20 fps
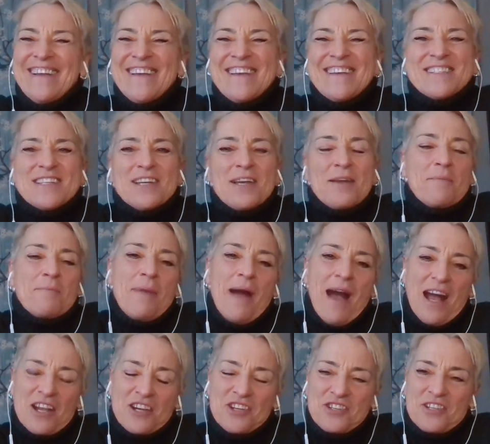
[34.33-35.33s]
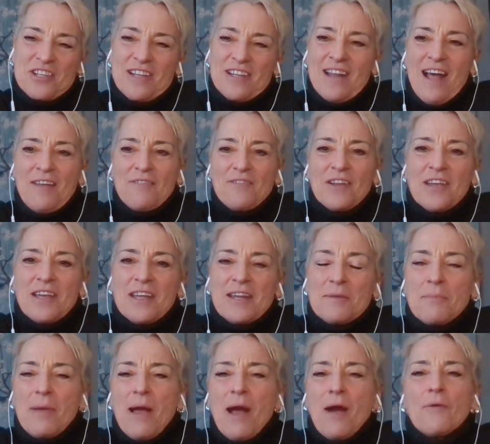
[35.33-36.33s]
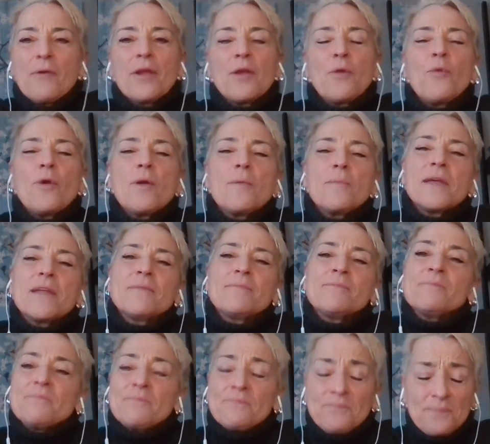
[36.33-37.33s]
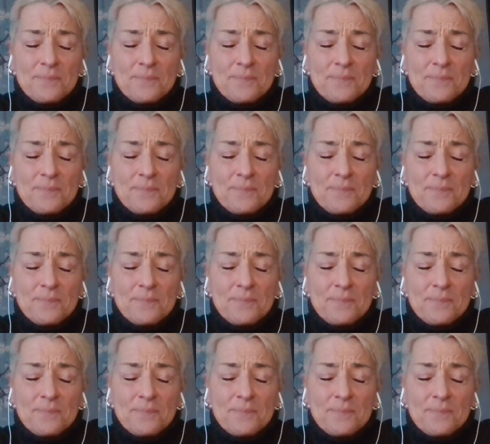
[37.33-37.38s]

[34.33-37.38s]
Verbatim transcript: is a compassionate advocate empowering women